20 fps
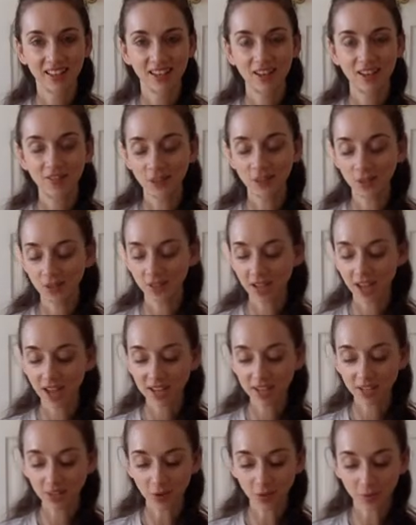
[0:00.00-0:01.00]
Float the
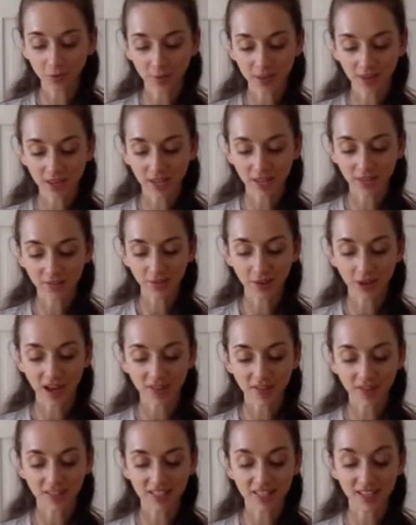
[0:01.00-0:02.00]
eyes open if you
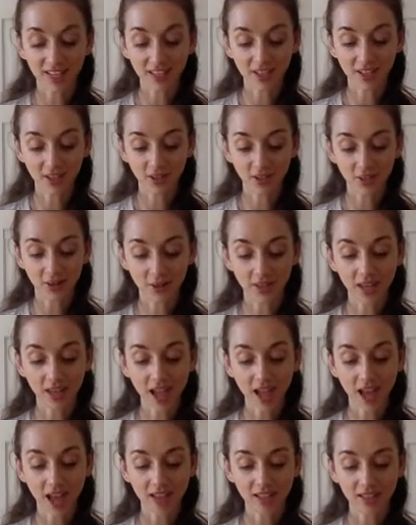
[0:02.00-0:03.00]
haven't done so
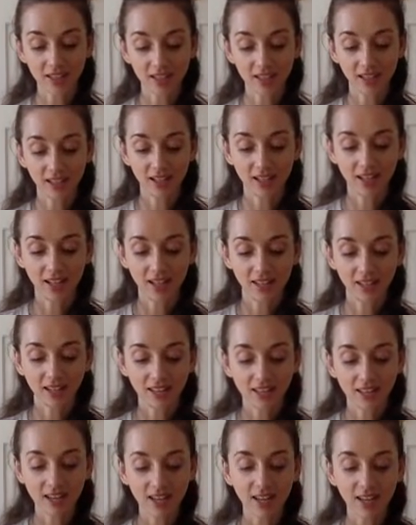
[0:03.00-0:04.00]
yet.
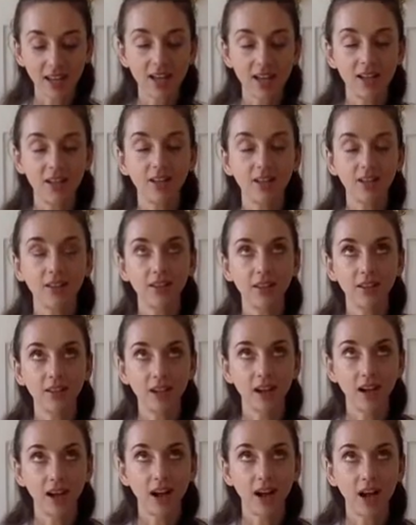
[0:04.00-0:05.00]
Let's inhale, look
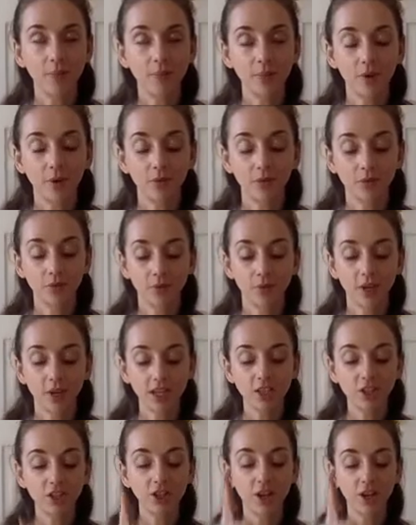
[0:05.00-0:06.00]
up,
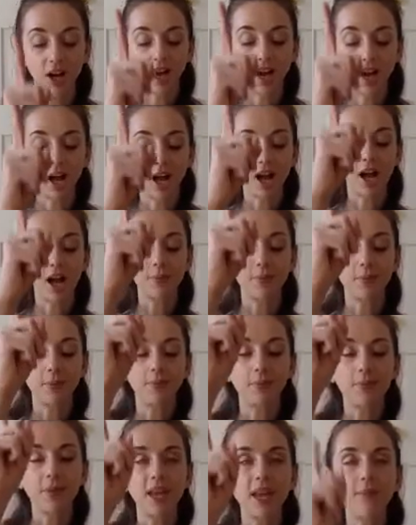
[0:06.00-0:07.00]
reach up,
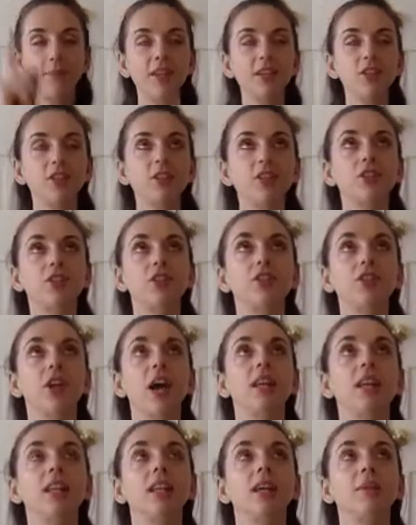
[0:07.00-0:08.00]
maybe just
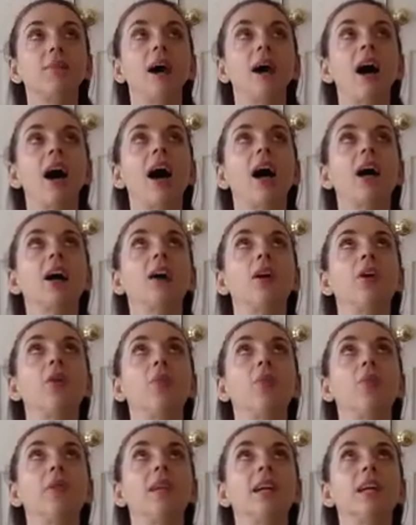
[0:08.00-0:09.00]
gently back,
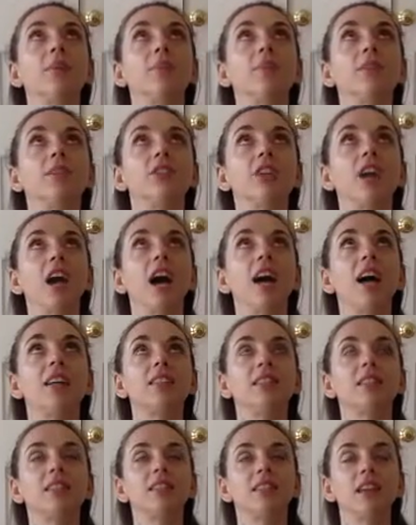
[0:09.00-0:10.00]
opening up the
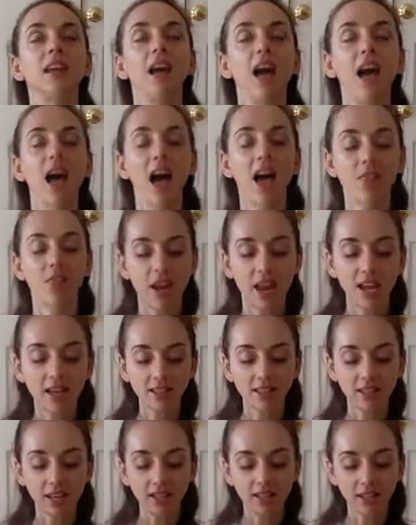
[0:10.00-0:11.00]
chest. And then
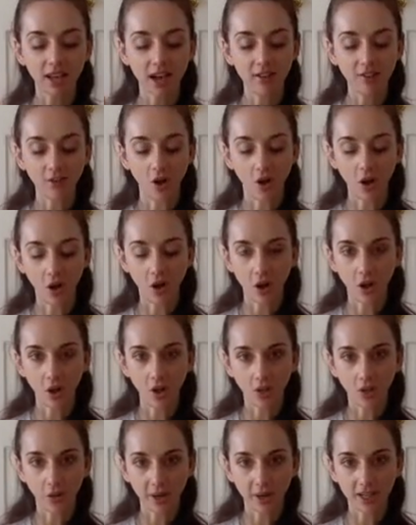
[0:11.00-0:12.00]
exhale, dive
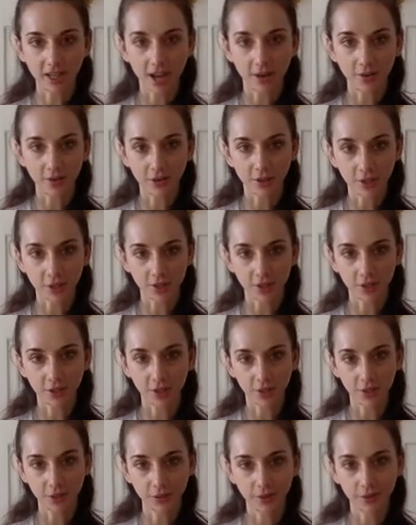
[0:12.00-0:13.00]
all the way down to your
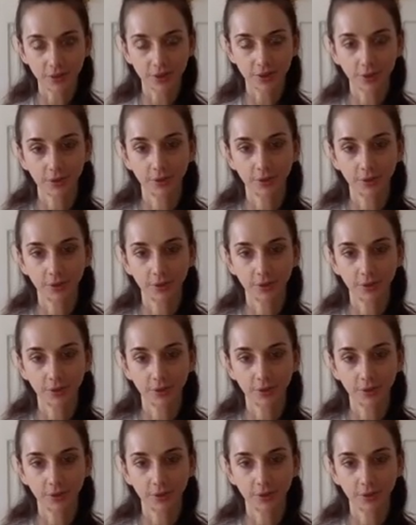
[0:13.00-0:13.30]
toes.